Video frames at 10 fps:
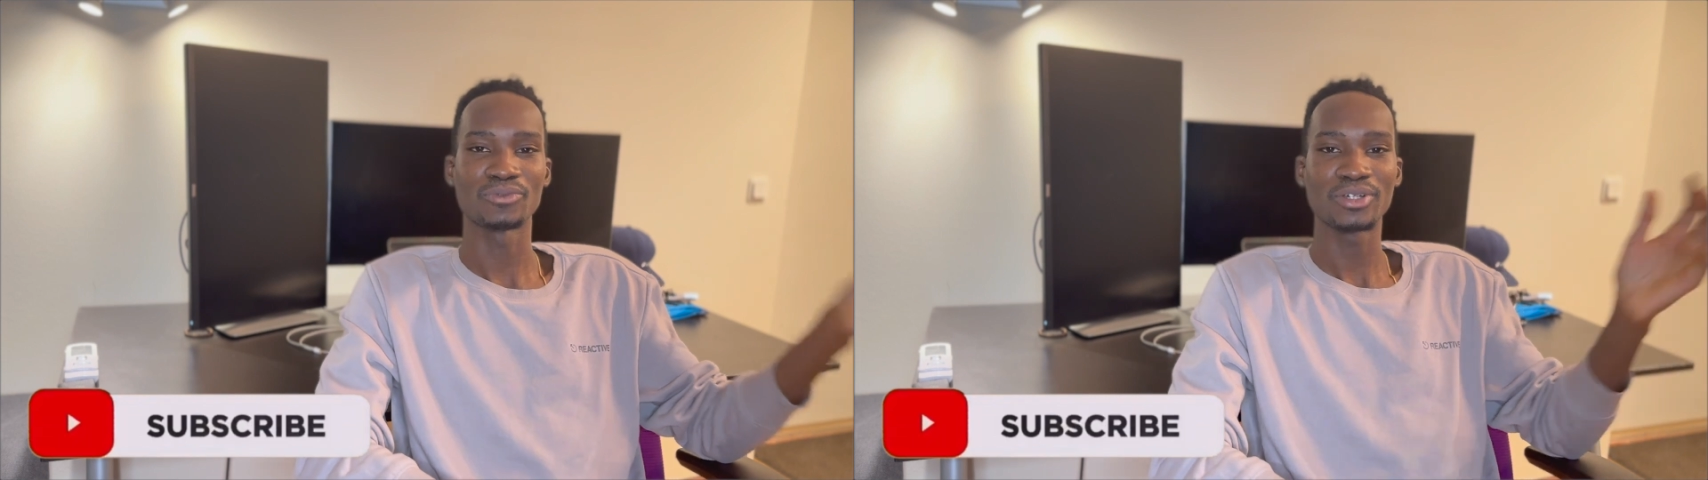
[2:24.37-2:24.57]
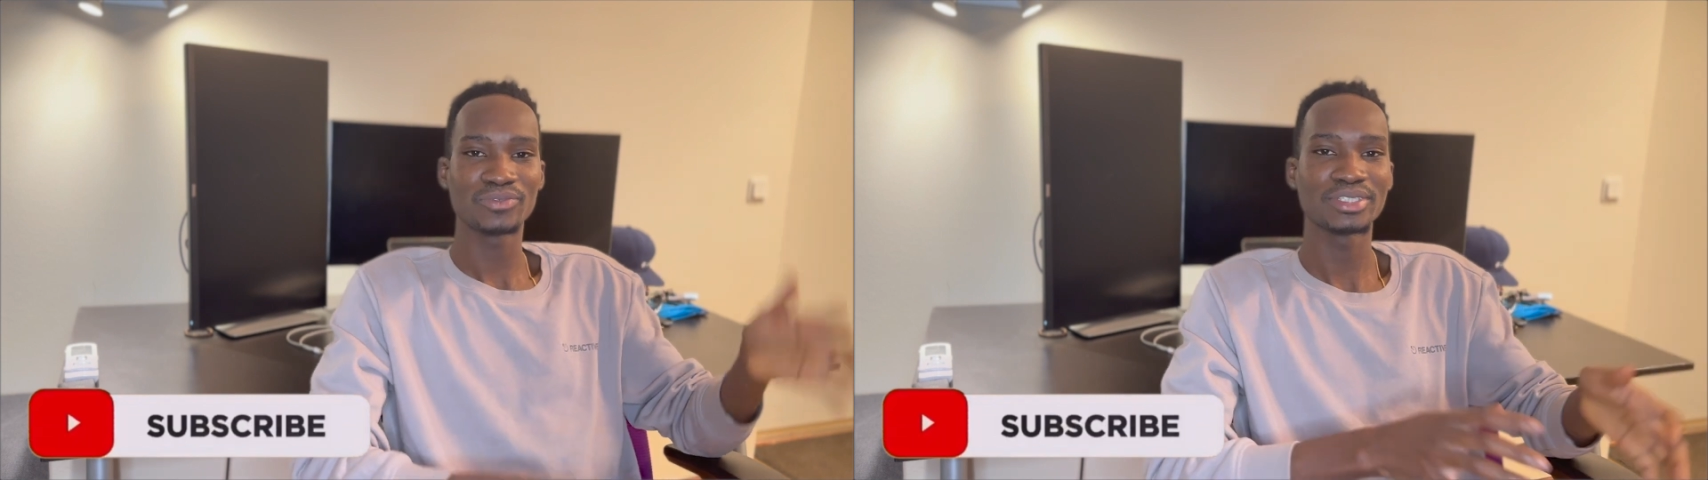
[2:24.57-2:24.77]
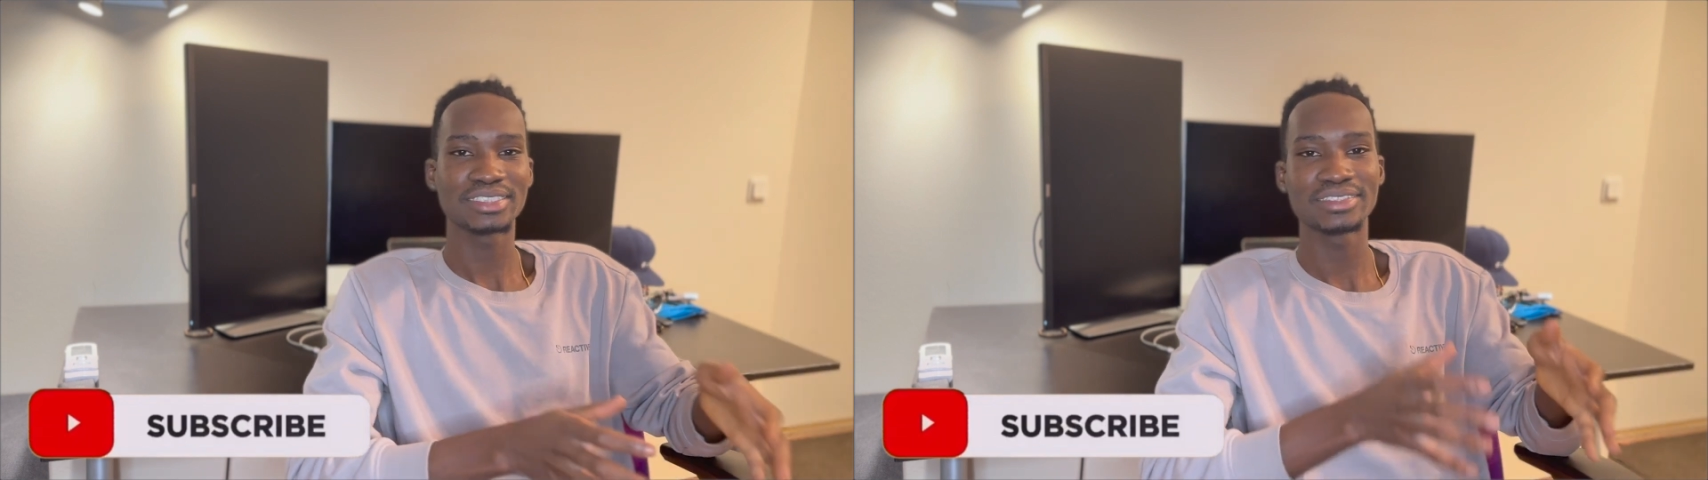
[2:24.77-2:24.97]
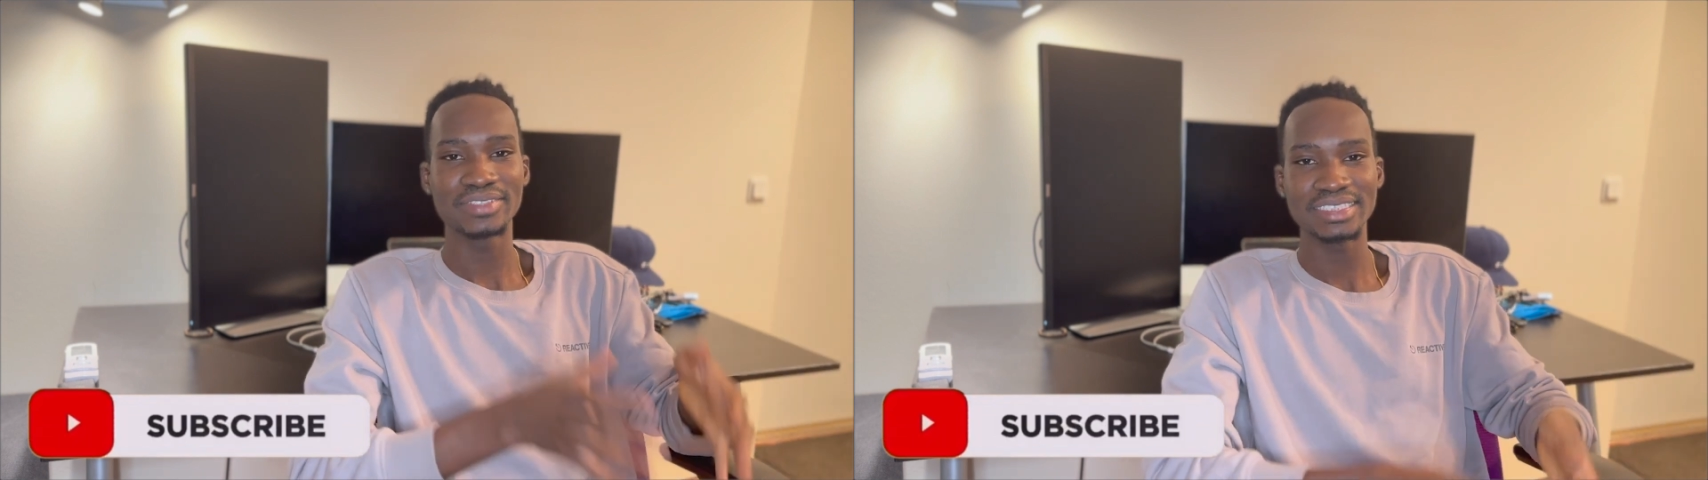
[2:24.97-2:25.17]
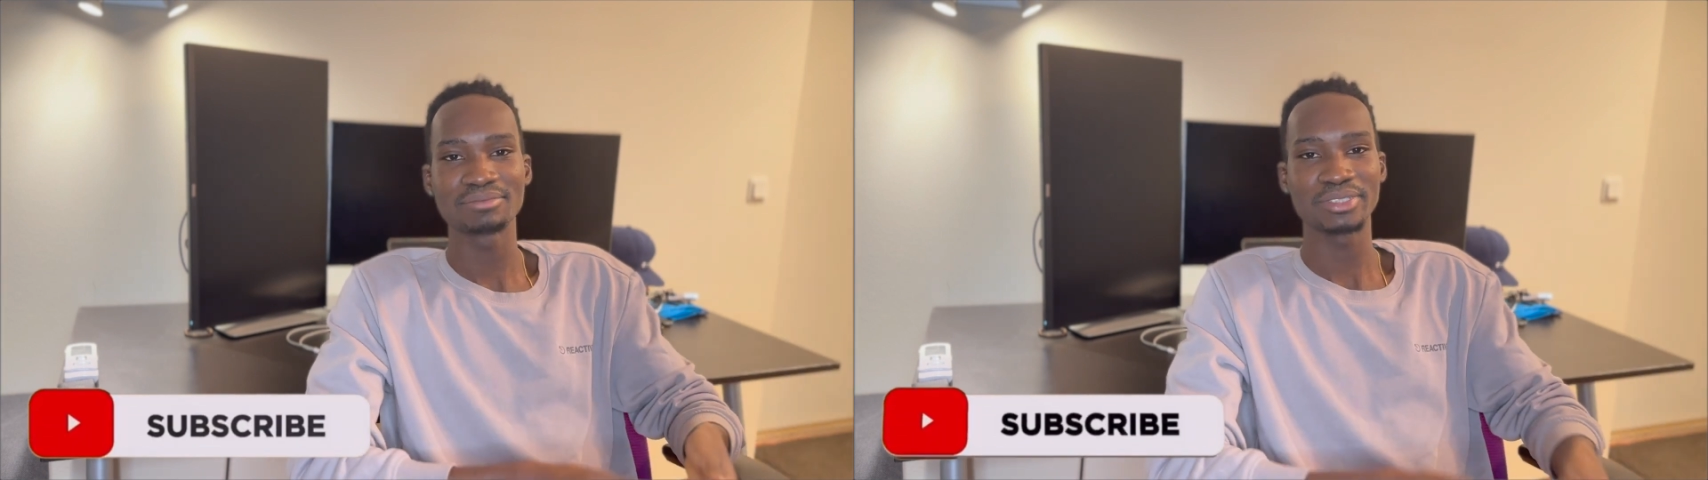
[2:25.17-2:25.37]
what was the
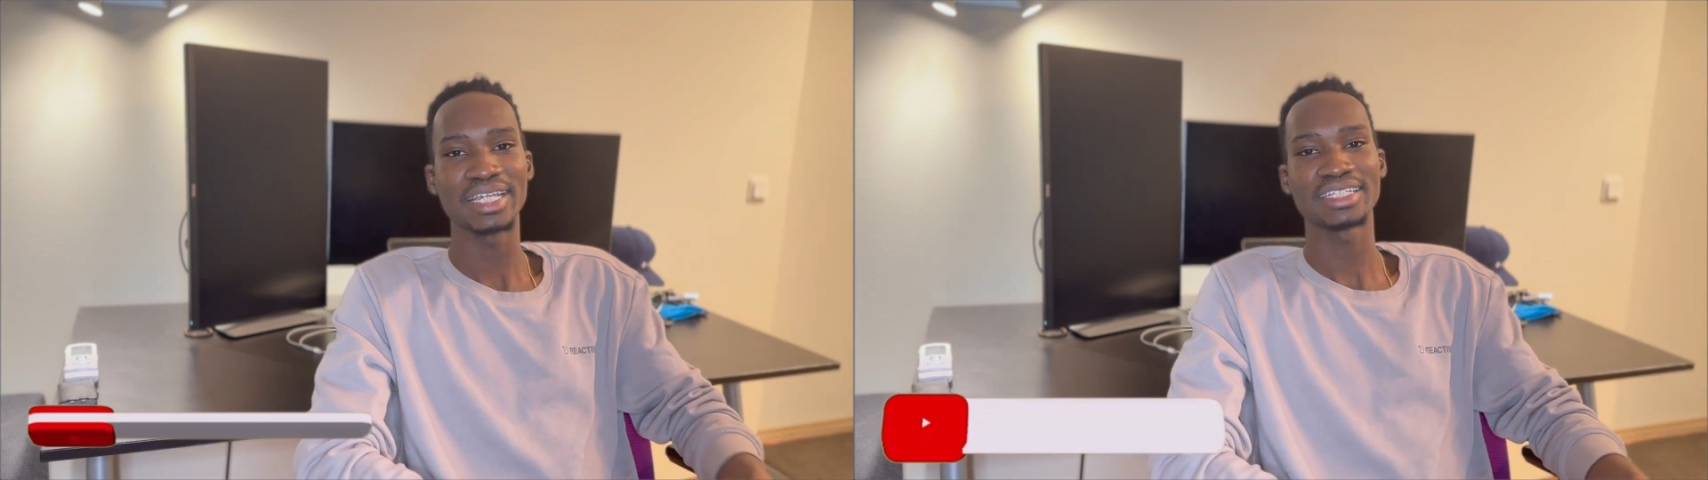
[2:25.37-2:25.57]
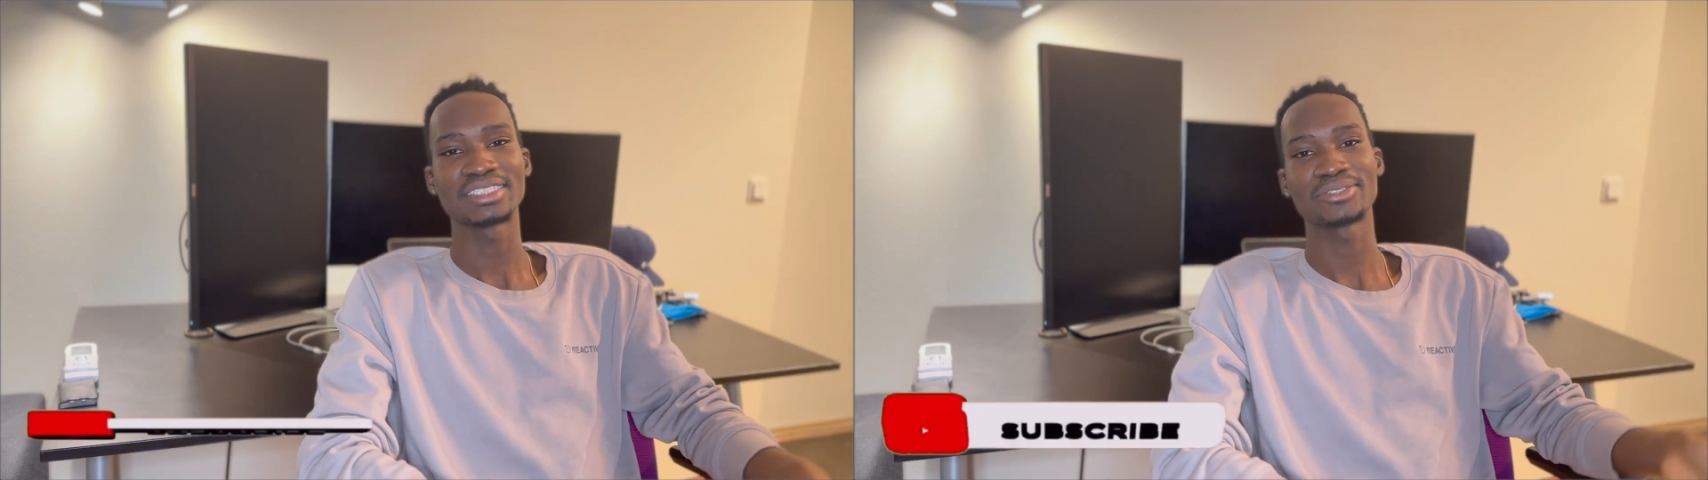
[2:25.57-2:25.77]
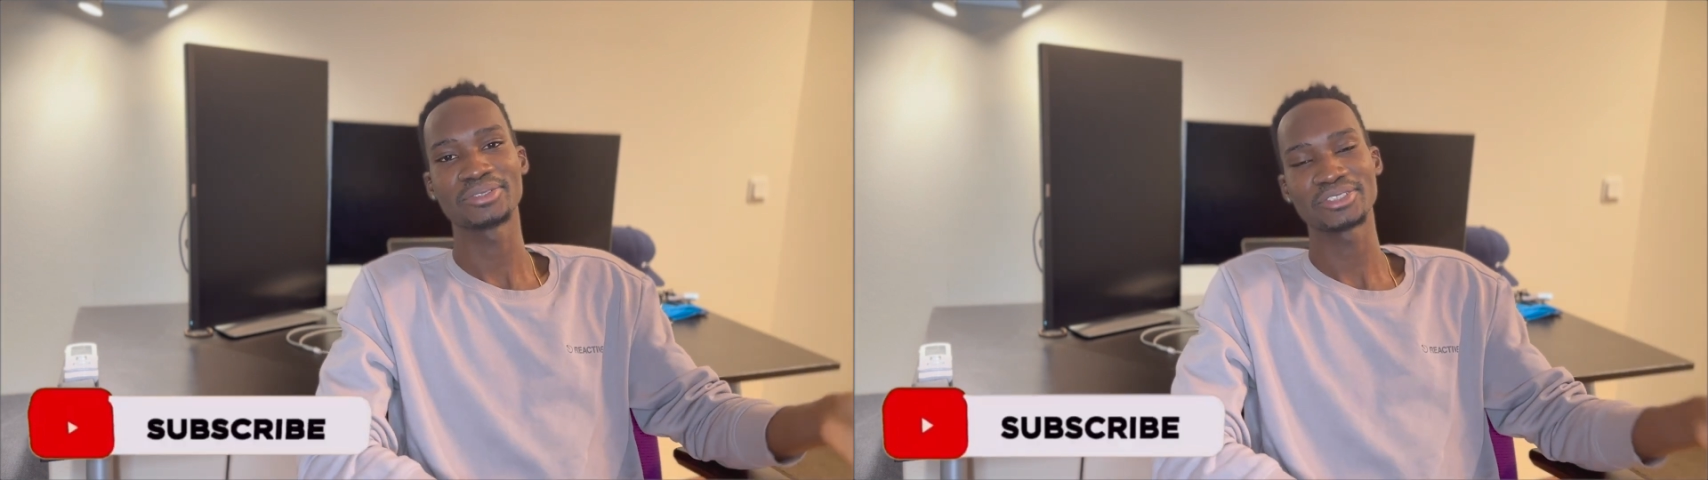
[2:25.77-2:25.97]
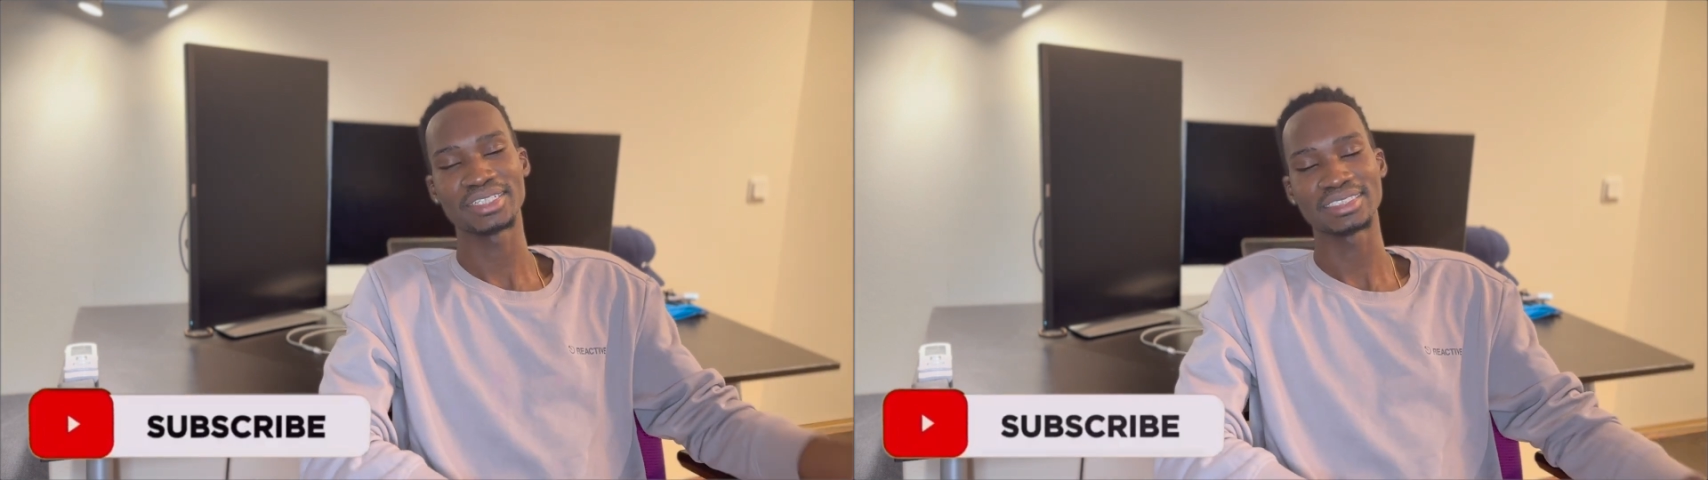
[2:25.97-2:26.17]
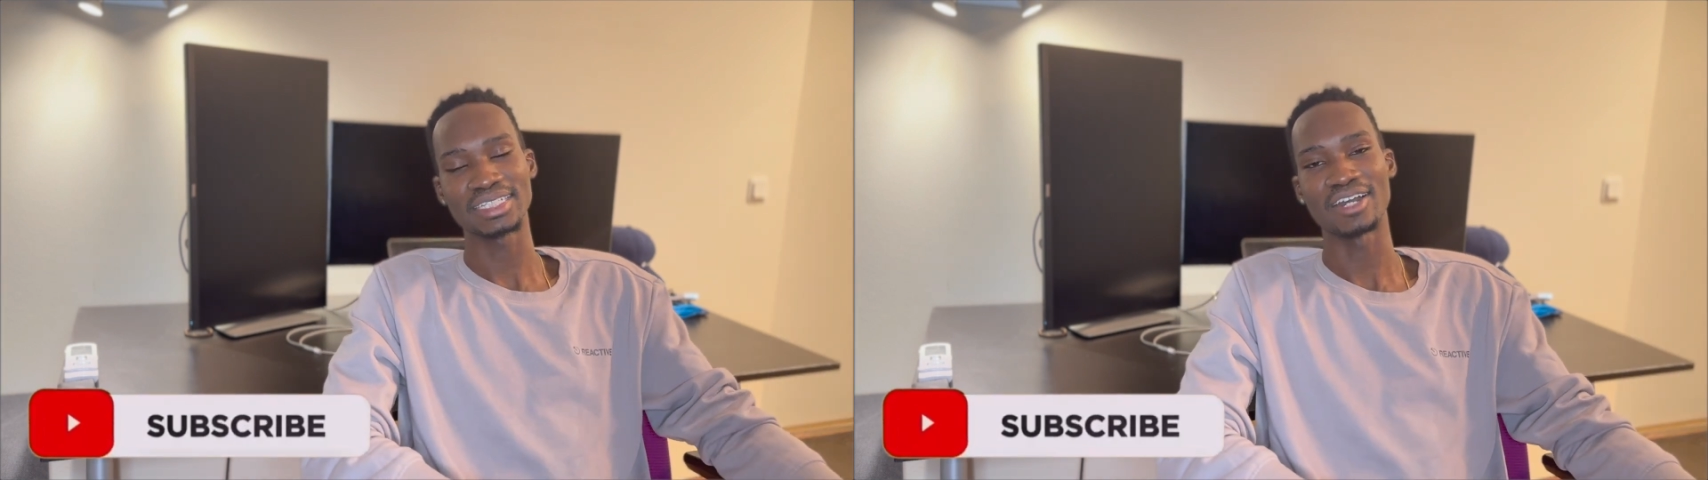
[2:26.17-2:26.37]
reason behind that solution
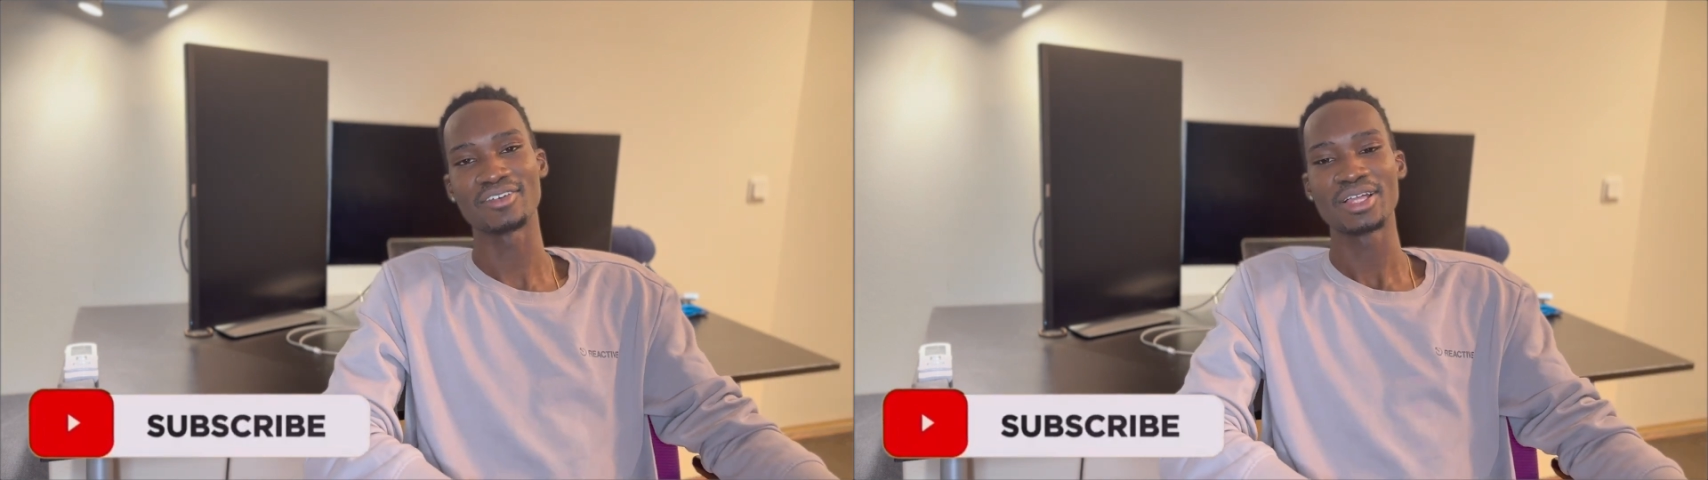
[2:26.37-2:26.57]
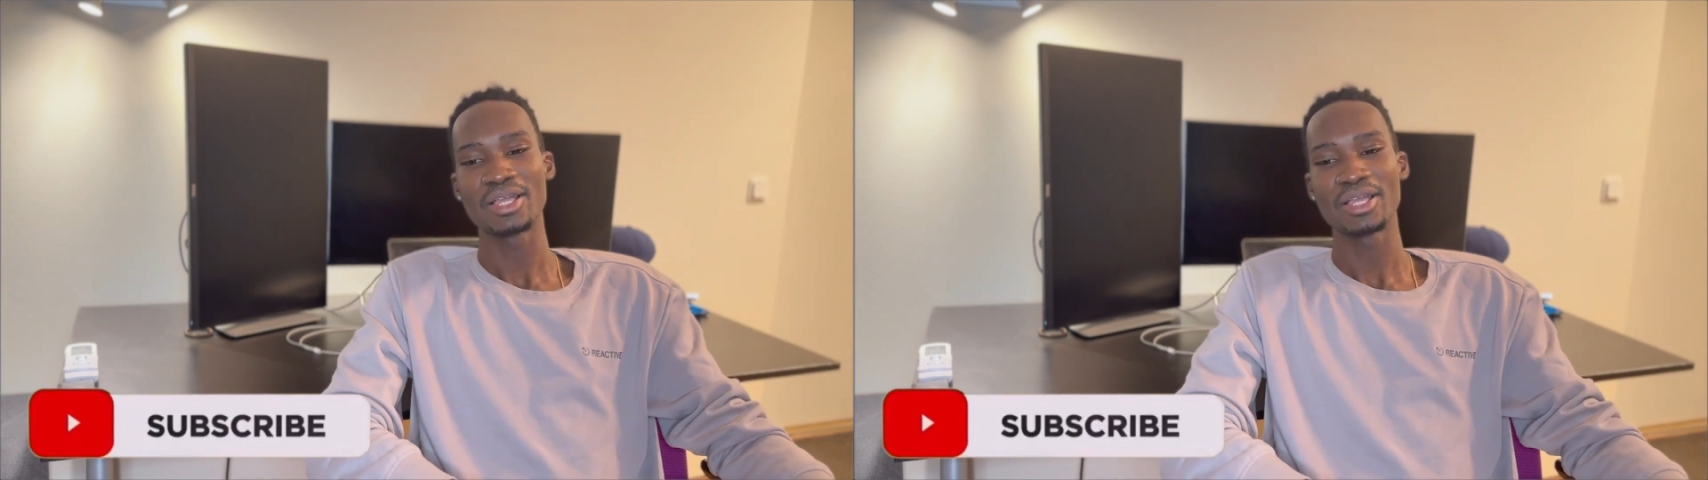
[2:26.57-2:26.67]
itself